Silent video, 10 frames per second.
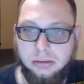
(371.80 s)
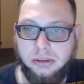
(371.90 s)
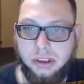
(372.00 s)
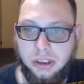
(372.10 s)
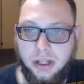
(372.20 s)

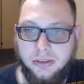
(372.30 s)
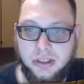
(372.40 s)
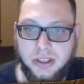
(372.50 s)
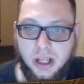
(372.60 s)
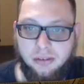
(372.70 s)
So you have to
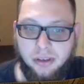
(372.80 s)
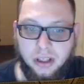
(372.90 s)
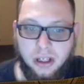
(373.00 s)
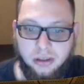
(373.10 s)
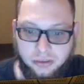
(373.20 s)
just kind of
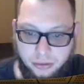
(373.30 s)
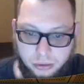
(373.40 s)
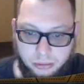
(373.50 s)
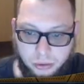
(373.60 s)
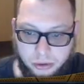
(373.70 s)
figure out if you
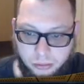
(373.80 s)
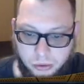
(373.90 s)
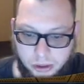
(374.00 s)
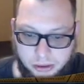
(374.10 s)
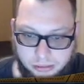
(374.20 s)
want more than
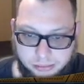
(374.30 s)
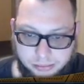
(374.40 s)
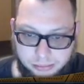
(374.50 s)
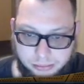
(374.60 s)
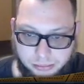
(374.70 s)
one.
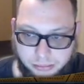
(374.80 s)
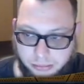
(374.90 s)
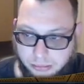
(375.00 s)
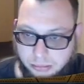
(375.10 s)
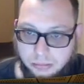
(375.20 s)

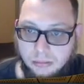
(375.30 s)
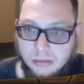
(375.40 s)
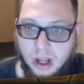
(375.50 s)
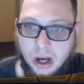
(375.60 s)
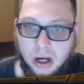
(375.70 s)

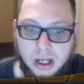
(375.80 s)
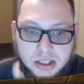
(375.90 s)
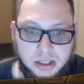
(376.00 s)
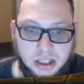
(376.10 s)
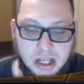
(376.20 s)
Alright,
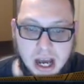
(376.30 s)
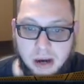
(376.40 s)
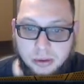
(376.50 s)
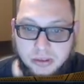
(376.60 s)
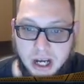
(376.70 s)
so then now
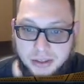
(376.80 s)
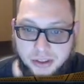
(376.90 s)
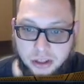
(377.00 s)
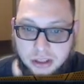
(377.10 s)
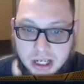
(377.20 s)
we've got
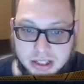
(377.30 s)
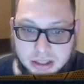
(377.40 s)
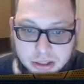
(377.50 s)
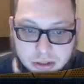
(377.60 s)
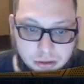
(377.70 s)
the Grass
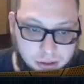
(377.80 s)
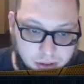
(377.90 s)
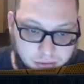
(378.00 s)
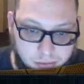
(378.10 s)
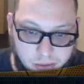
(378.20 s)
Looks
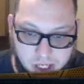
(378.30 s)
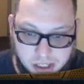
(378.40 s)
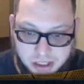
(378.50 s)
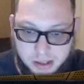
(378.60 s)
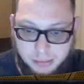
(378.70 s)
Greener from
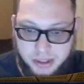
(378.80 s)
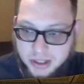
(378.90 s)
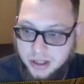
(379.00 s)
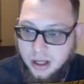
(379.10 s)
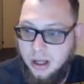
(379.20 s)
Raging Tempest.
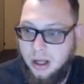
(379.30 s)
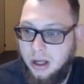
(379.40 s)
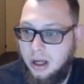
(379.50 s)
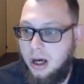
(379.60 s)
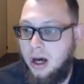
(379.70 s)

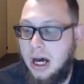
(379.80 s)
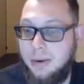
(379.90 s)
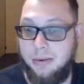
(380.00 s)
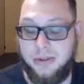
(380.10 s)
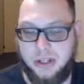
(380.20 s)
I
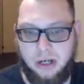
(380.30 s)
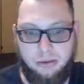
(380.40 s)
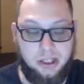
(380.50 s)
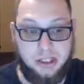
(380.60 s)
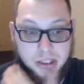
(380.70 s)
remember this card
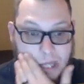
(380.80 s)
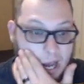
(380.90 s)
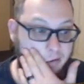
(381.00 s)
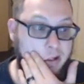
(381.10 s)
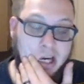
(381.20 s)
when
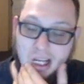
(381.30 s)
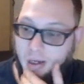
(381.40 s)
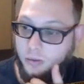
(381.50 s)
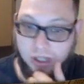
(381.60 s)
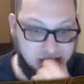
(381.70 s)
after a guy
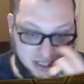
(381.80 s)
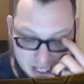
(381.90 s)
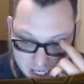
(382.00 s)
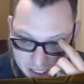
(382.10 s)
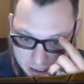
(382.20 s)
hit one, it
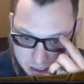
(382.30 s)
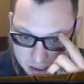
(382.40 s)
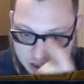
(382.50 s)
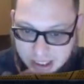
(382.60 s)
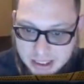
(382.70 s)

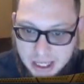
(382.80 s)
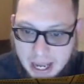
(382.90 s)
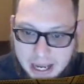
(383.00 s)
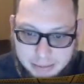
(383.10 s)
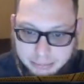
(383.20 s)
tanked to like
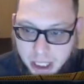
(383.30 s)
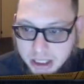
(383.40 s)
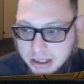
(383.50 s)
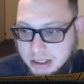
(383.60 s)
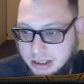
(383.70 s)
$8,
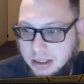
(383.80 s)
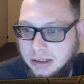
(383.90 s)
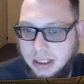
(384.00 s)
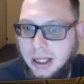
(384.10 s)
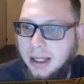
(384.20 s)

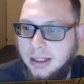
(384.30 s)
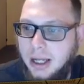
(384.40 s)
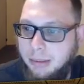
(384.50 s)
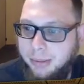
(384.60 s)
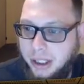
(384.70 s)
like
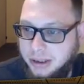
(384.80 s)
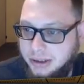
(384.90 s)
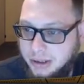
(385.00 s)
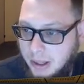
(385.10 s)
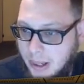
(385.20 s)
$8-9.
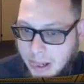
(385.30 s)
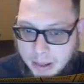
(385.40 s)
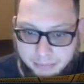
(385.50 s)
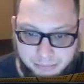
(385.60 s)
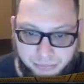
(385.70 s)

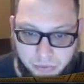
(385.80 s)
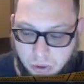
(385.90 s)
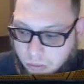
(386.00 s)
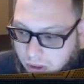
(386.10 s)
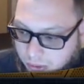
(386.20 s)

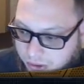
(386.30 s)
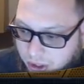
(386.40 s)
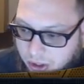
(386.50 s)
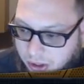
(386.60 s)
Well, with all